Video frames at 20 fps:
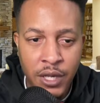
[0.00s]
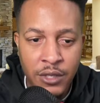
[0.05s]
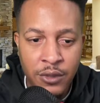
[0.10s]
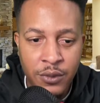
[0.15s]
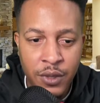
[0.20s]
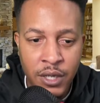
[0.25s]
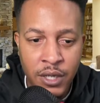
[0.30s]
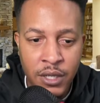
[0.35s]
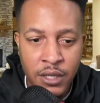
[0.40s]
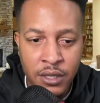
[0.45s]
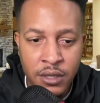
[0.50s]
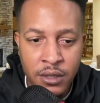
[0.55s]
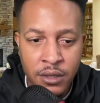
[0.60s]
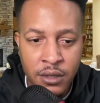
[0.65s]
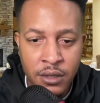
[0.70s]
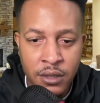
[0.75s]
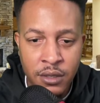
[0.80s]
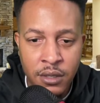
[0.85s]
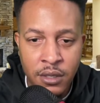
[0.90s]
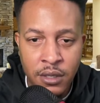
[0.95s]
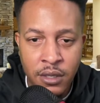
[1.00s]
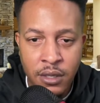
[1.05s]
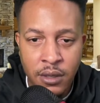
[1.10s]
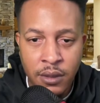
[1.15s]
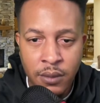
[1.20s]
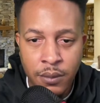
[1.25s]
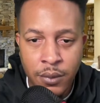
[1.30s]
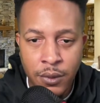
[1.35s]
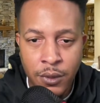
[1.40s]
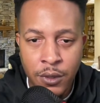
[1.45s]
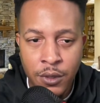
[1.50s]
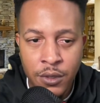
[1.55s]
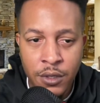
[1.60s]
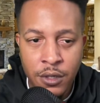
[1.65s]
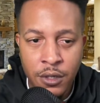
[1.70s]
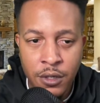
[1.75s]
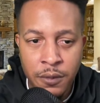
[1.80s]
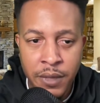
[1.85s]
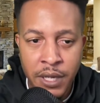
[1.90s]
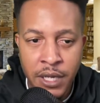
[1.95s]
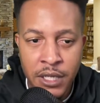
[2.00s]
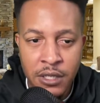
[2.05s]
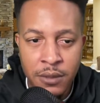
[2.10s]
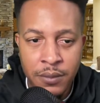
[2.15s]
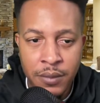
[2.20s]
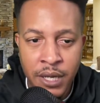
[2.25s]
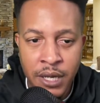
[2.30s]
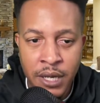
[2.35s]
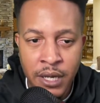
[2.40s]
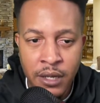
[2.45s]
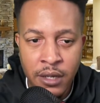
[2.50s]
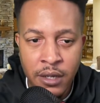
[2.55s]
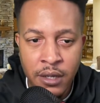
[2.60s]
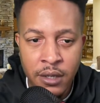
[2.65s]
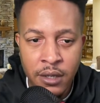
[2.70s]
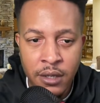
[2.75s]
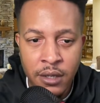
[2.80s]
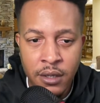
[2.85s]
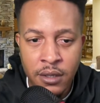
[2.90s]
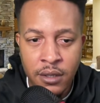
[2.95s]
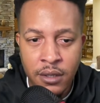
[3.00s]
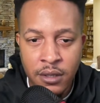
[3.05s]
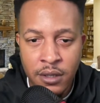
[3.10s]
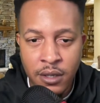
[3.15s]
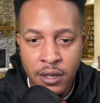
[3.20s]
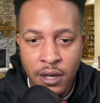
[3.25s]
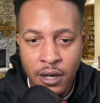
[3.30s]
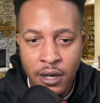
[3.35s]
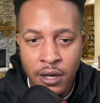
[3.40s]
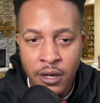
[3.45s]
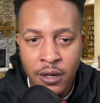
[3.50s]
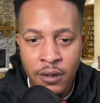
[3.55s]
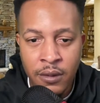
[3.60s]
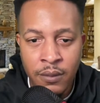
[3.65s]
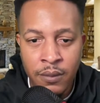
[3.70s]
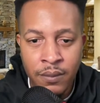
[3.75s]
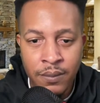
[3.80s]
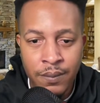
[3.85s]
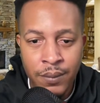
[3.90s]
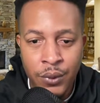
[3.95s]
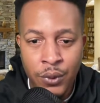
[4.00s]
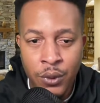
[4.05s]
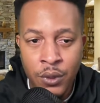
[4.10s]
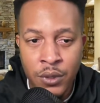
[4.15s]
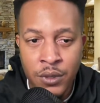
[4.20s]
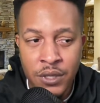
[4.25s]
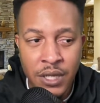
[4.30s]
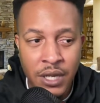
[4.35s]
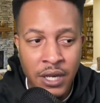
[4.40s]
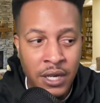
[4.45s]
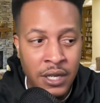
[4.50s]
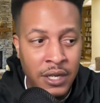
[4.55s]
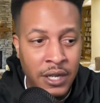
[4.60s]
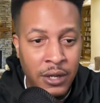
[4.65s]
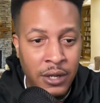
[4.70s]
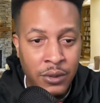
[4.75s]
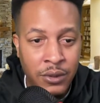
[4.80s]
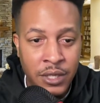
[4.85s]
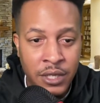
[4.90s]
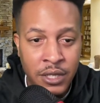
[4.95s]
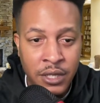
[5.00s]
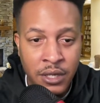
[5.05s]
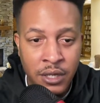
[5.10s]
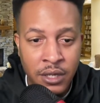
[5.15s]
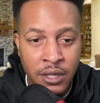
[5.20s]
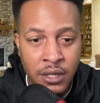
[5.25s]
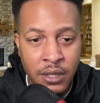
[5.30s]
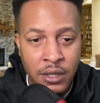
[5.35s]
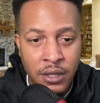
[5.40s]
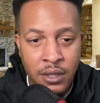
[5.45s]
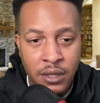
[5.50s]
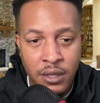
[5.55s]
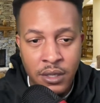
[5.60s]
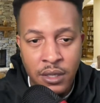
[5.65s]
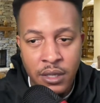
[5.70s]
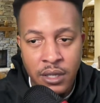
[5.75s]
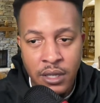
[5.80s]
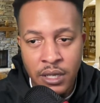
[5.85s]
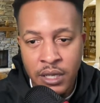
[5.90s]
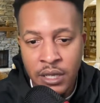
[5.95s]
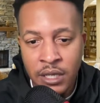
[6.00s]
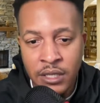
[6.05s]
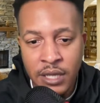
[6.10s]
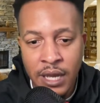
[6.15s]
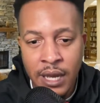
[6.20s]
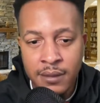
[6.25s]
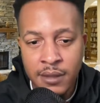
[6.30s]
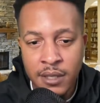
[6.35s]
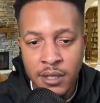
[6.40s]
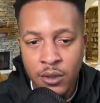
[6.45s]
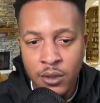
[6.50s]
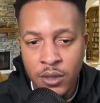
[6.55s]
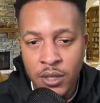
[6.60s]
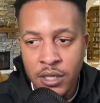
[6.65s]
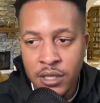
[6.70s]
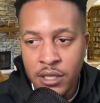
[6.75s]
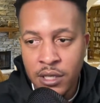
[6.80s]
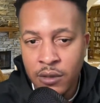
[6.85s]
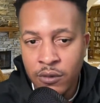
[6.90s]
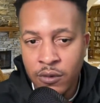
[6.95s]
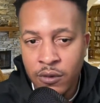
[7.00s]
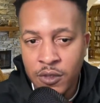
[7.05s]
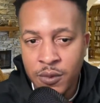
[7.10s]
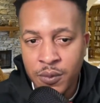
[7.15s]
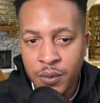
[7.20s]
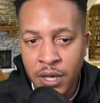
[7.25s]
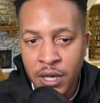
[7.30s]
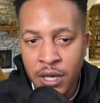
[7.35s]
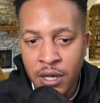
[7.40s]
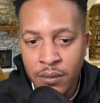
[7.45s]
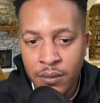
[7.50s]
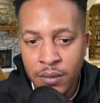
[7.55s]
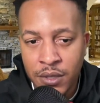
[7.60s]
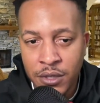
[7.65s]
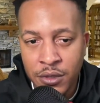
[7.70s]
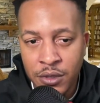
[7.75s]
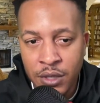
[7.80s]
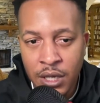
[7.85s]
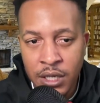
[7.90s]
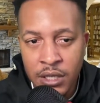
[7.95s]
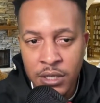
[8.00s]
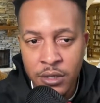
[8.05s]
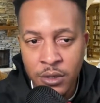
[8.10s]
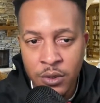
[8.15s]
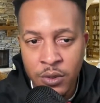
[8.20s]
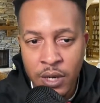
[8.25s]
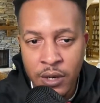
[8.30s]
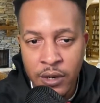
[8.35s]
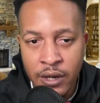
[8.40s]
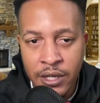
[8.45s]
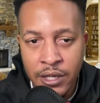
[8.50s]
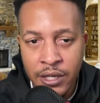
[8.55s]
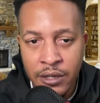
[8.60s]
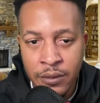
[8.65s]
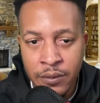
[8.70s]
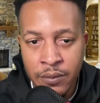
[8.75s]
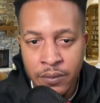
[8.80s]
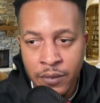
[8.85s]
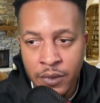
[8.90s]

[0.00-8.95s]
rest, Bulls on a back to back, Bulls unhealthy. It's absolutely a T Wolf spot. But you guys know how I am.